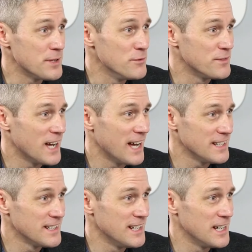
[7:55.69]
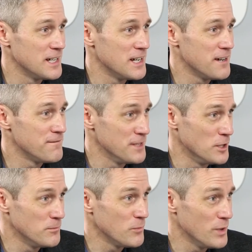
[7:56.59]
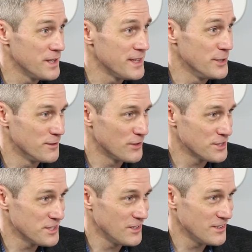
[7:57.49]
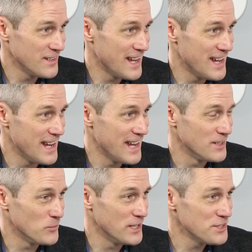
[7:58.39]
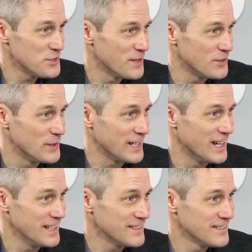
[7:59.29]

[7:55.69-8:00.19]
You've got uh, a film with Universal, and what else do you have going on?